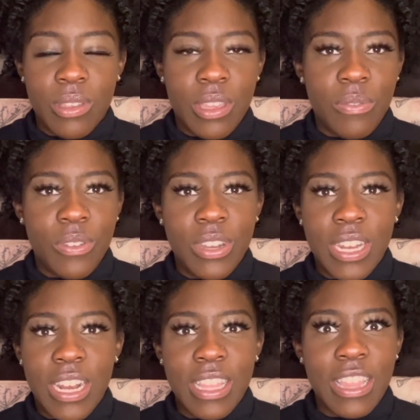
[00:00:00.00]
If you
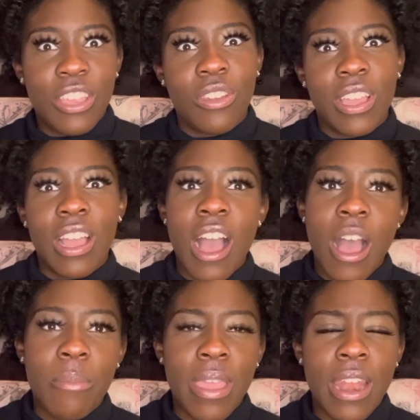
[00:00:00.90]
need anything, you can
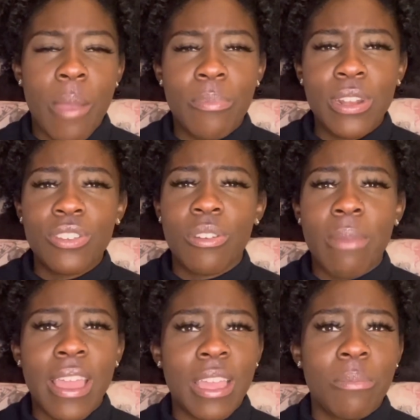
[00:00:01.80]
comment. I'm pretty sure
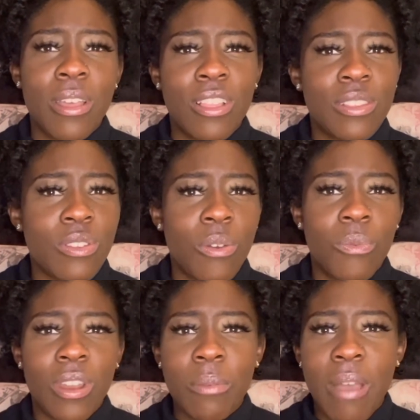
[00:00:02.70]
my email is on
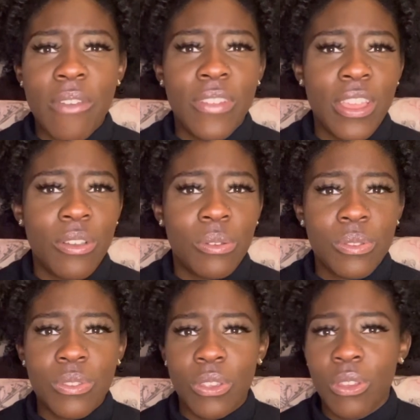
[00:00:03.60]
one of my
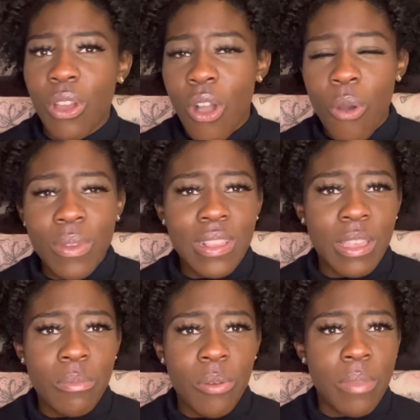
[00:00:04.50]
videos. You always
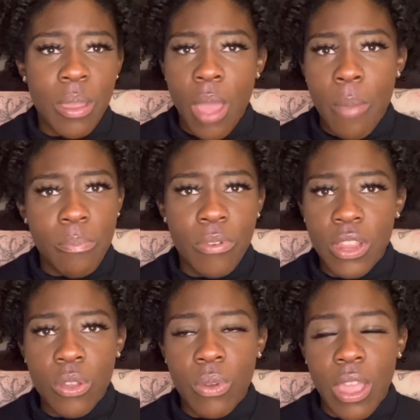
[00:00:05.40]
email me. I'm
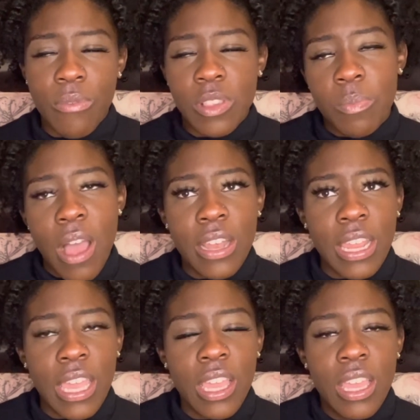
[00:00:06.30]
pretty quick at
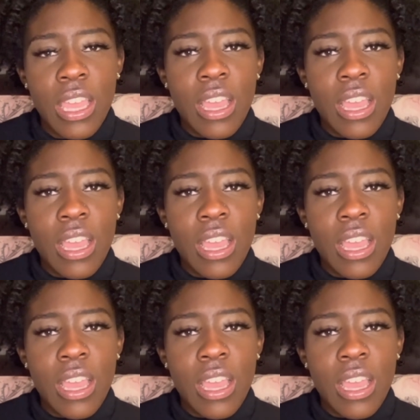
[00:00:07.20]
responding.